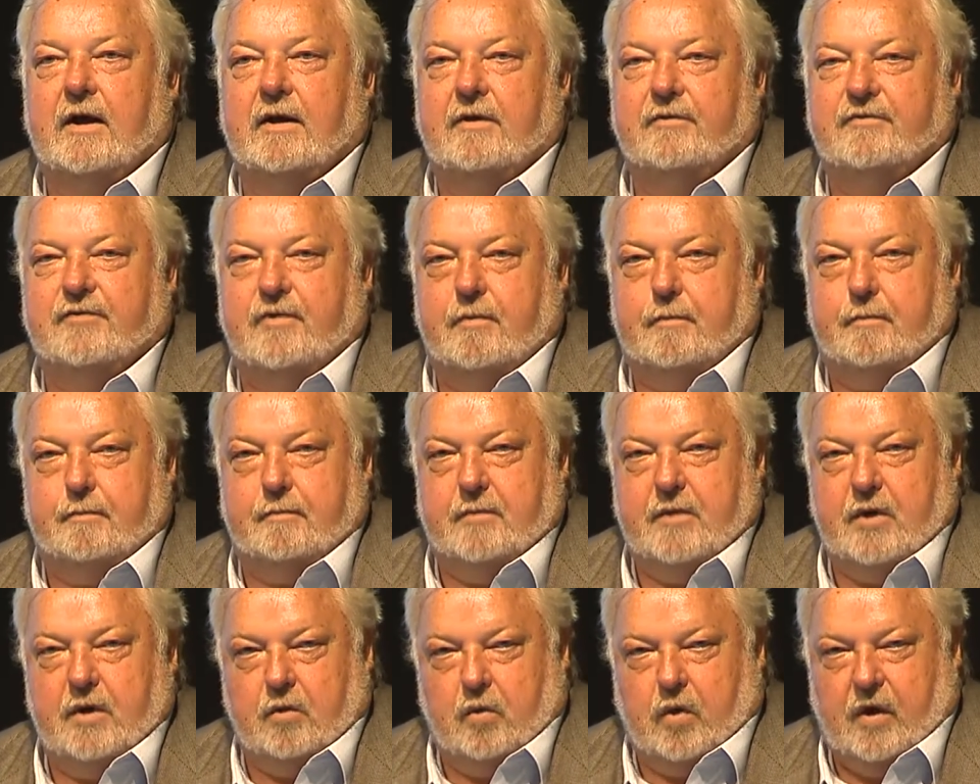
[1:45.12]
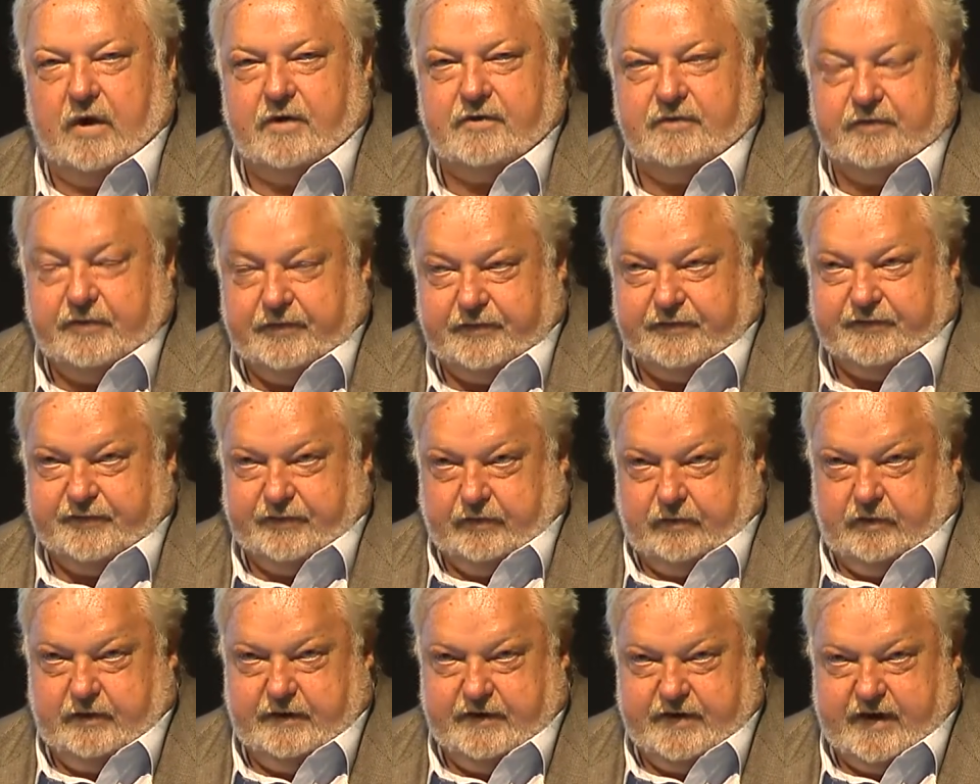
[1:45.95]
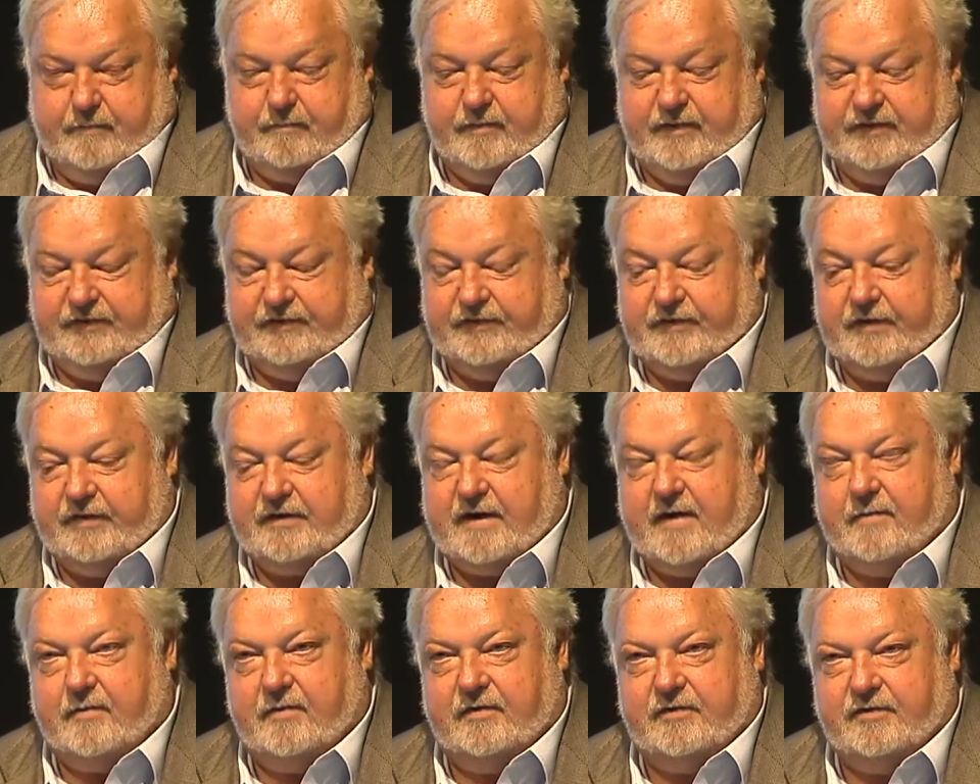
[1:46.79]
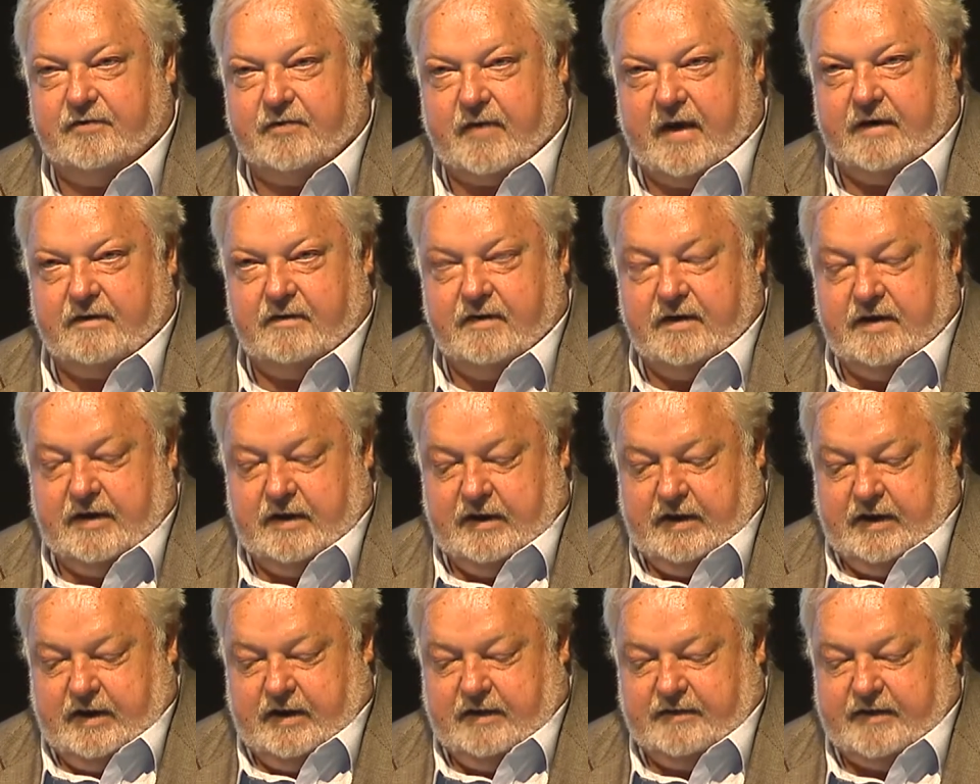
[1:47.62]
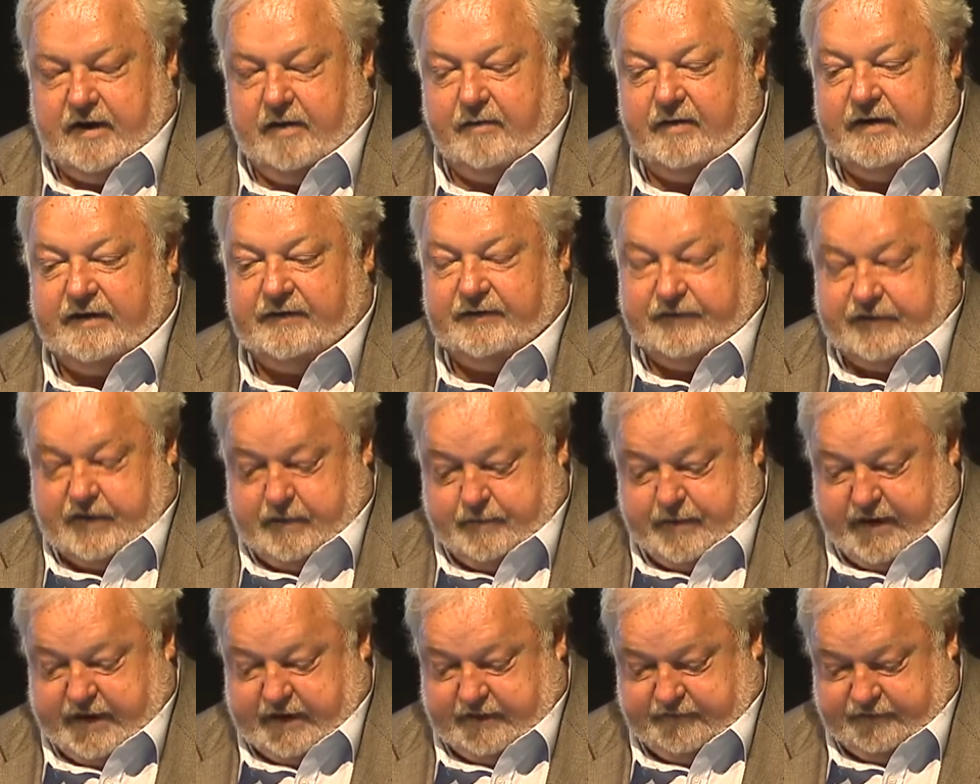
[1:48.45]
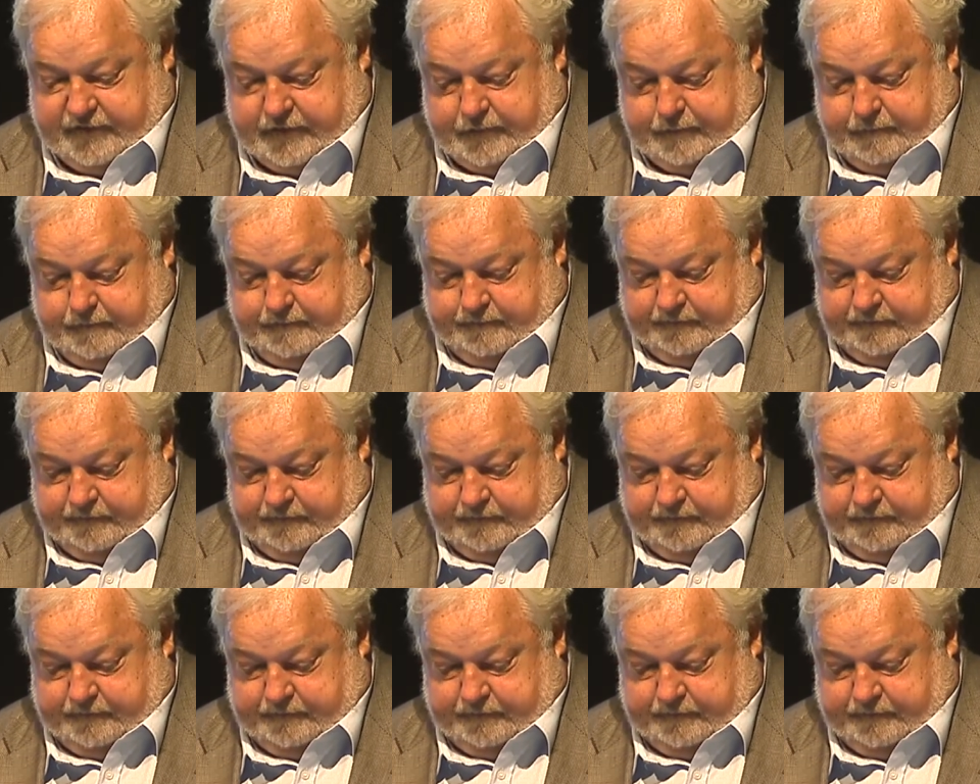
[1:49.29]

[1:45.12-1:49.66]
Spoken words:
some quite useful numbers that demonstrate there is a benefit.